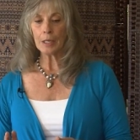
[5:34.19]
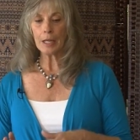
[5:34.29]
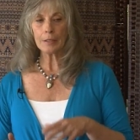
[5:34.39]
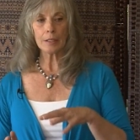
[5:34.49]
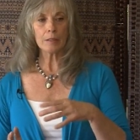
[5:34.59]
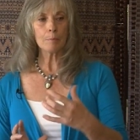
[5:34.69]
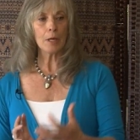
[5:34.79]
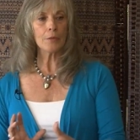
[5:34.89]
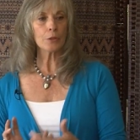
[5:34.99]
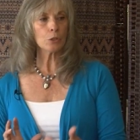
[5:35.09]
and then the
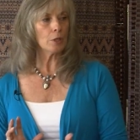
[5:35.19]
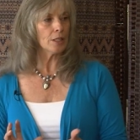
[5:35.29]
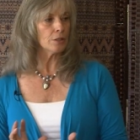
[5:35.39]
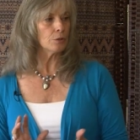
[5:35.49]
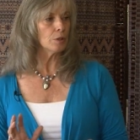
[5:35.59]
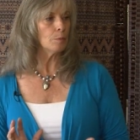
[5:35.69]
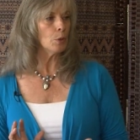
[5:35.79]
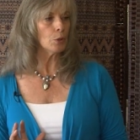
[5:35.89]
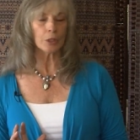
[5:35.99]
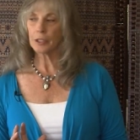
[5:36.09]
mother tries to
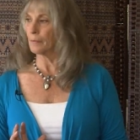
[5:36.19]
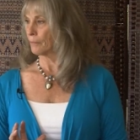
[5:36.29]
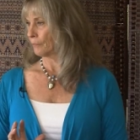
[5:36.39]
abort.